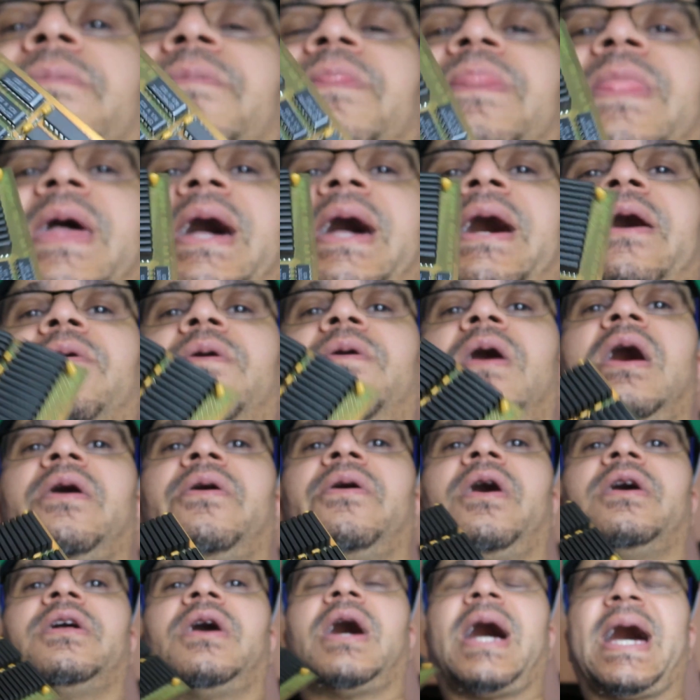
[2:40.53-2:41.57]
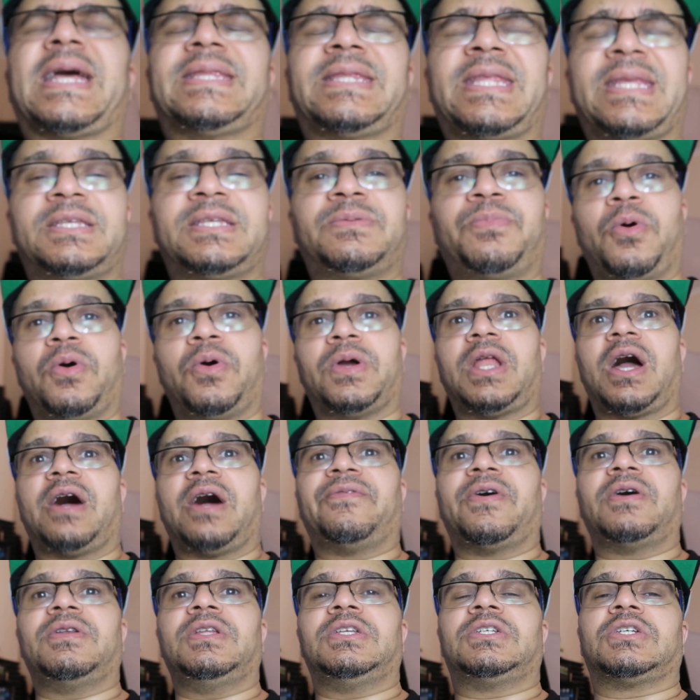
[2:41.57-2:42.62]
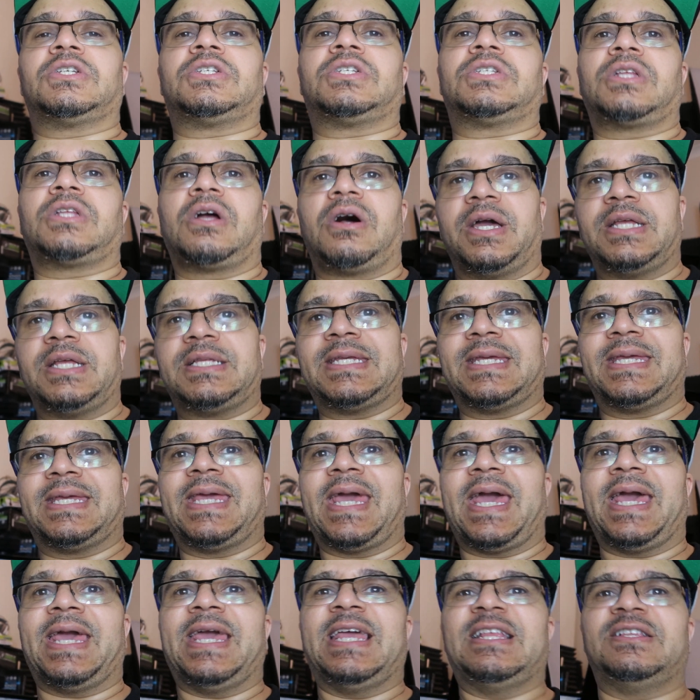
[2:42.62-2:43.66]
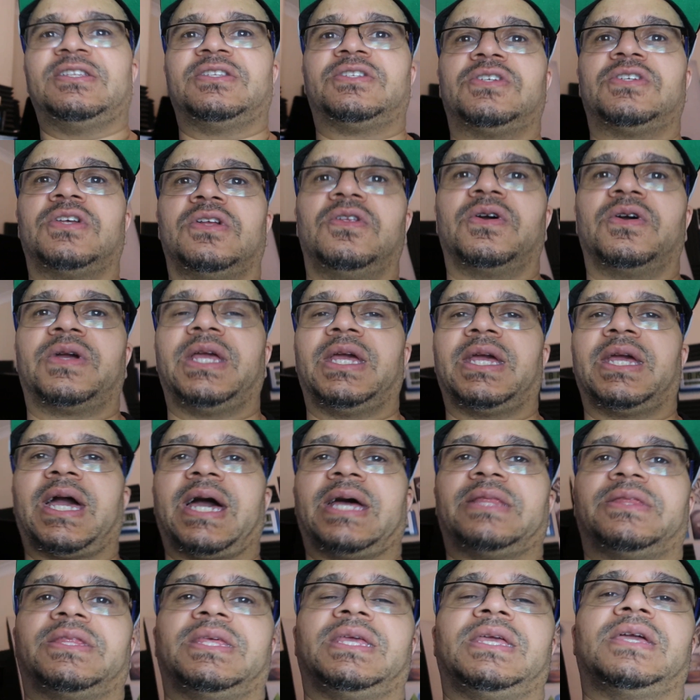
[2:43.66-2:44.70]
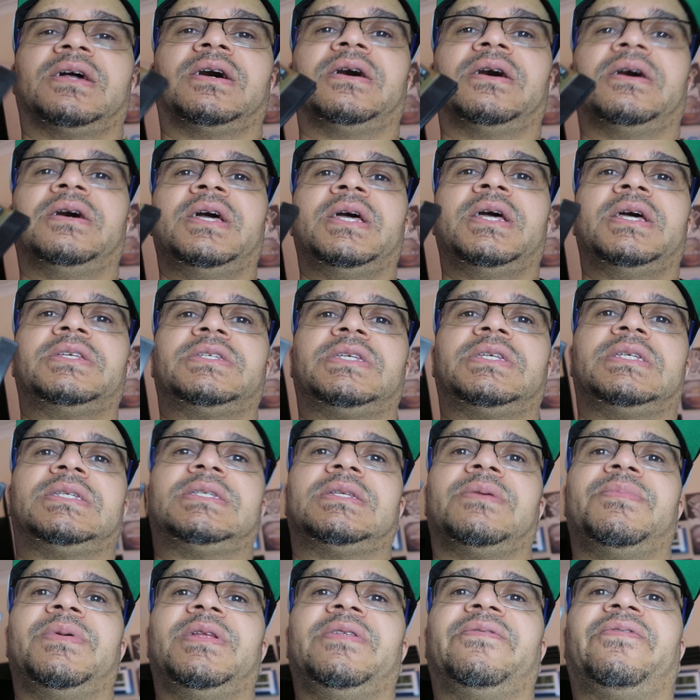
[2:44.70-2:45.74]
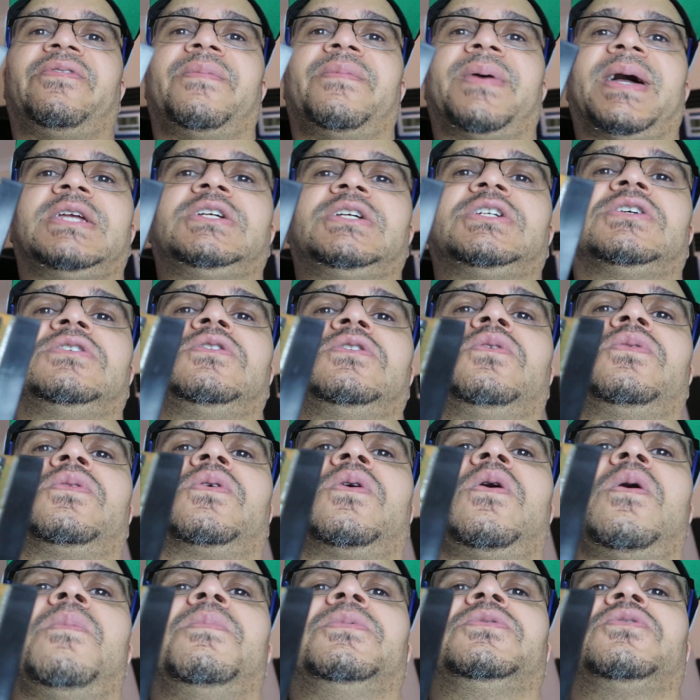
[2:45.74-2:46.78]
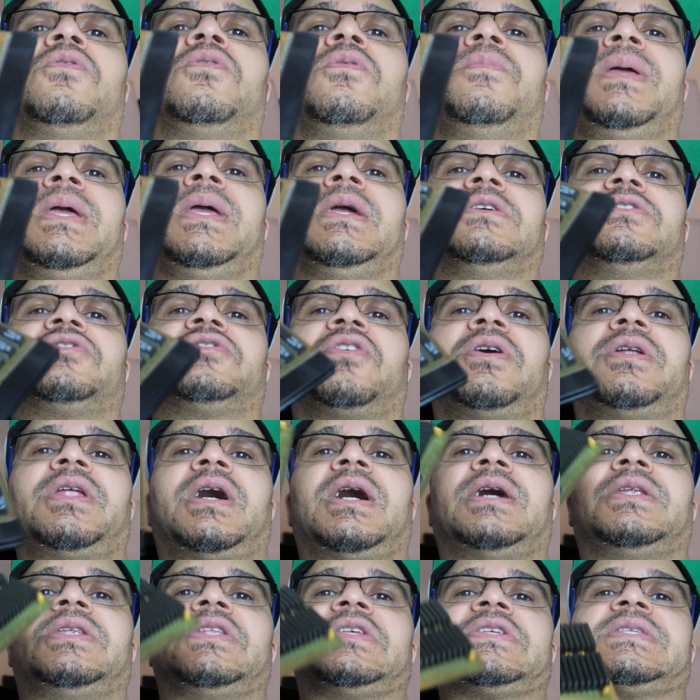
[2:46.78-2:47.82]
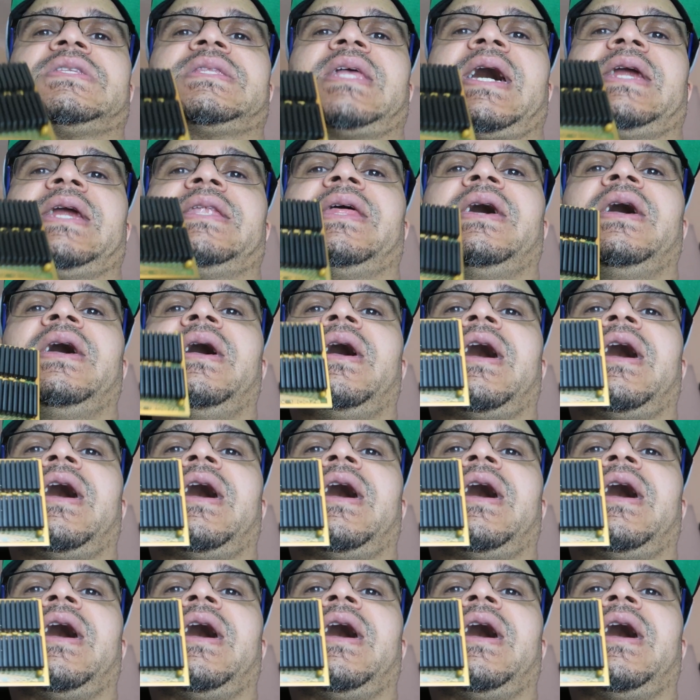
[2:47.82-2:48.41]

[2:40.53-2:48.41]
Now, I, at this point, I've only just started to get into looking at the uh, system information on the Commodore Amiga and trying to understand